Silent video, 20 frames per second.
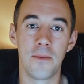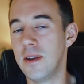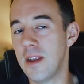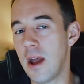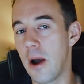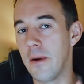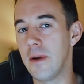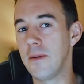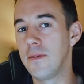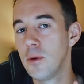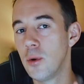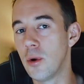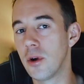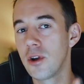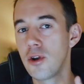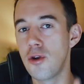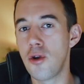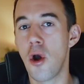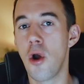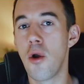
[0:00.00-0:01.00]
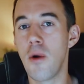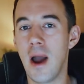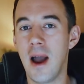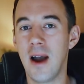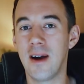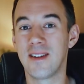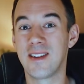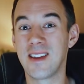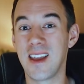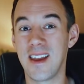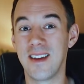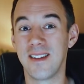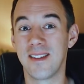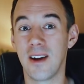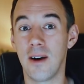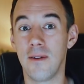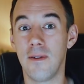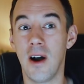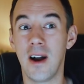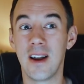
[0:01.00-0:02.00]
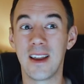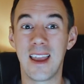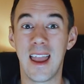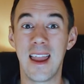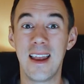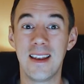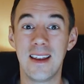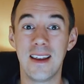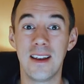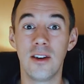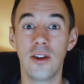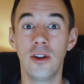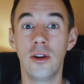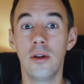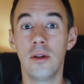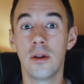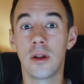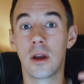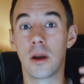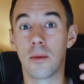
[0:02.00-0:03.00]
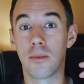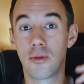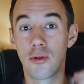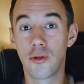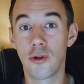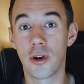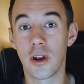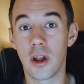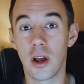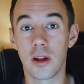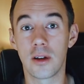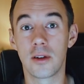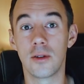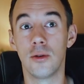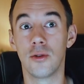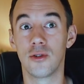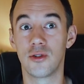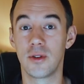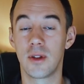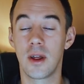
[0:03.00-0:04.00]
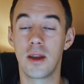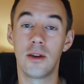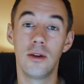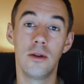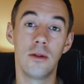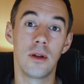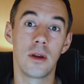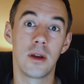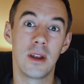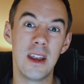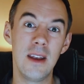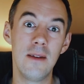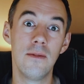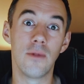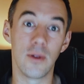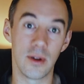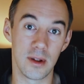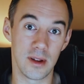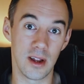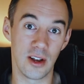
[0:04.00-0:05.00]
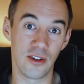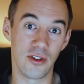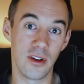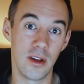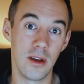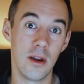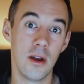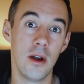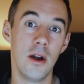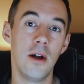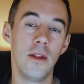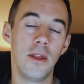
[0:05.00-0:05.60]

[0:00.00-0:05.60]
Now, if you want to know how to get yourself ungated using a product, or should say using an invoice actually,